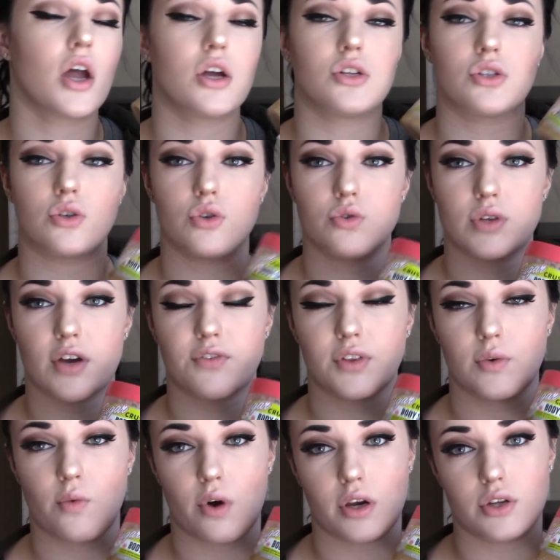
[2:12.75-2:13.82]
So you
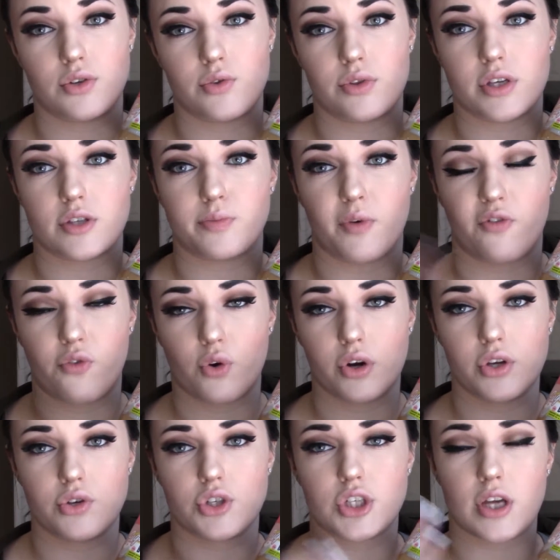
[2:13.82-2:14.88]
definitely want to do this before
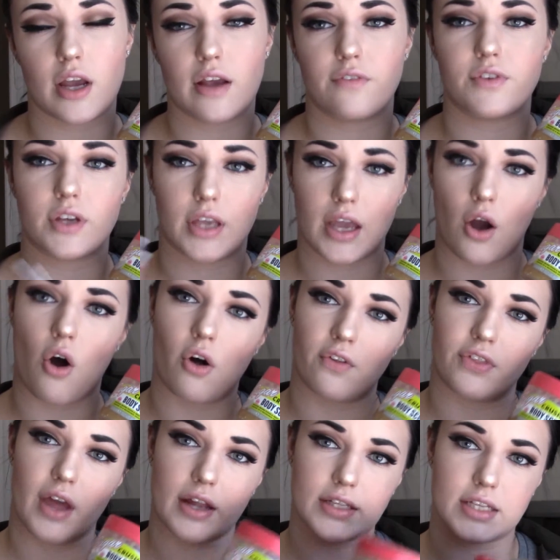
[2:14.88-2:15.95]
you shave to get all of
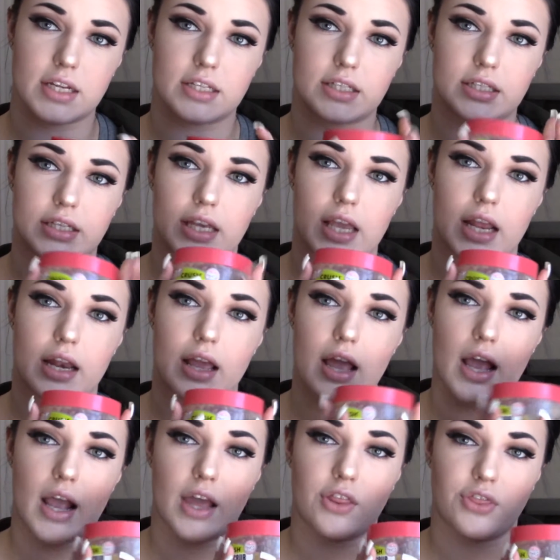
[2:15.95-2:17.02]
that dead skin
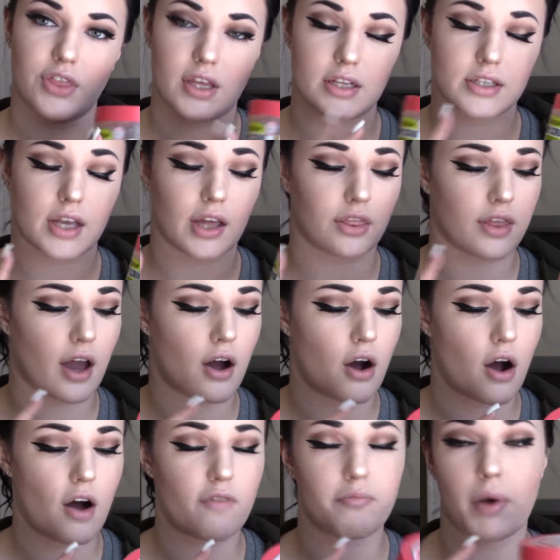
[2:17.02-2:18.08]
and things like that off.